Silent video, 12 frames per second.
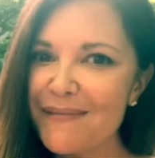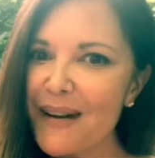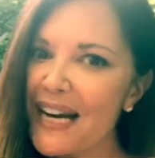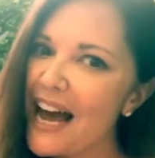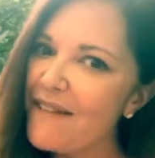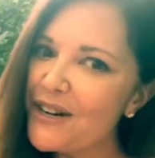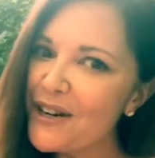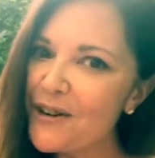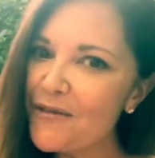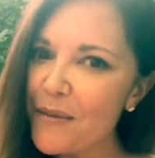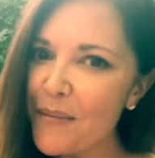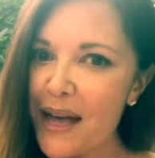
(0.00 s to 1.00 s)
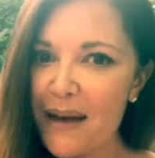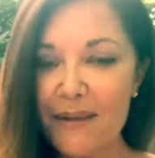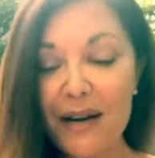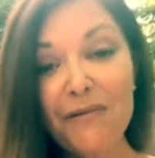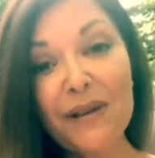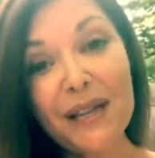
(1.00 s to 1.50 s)
but I haven't heard from him
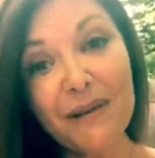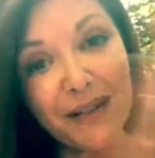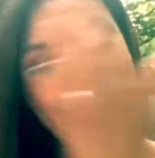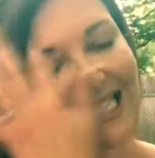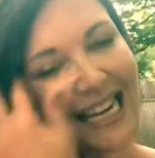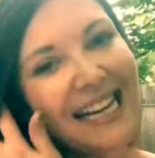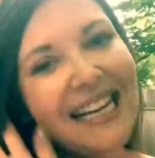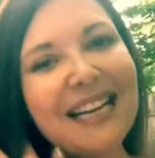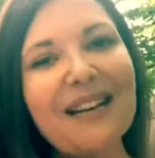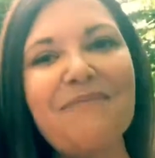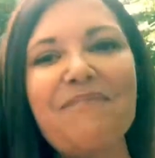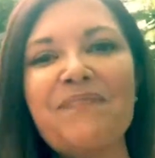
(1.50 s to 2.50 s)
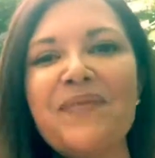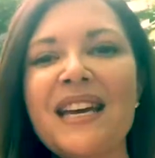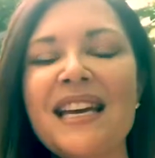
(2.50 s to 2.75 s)
and I really want to date him.